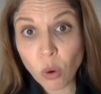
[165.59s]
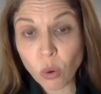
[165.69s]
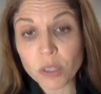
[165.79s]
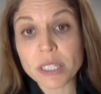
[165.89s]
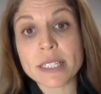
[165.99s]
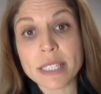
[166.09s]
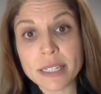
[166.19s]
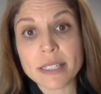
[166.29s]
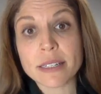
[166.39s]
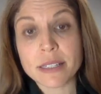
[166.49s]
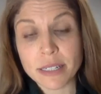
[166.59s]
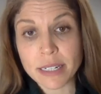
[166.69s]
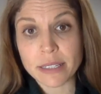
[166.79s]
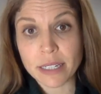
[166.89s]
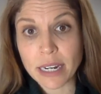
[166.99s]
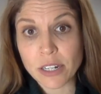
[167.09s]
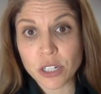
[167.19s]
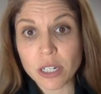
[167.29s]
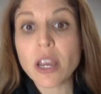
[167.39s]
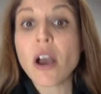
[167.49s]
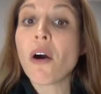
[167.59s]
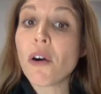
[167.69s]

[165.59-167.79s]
hold the CCC designation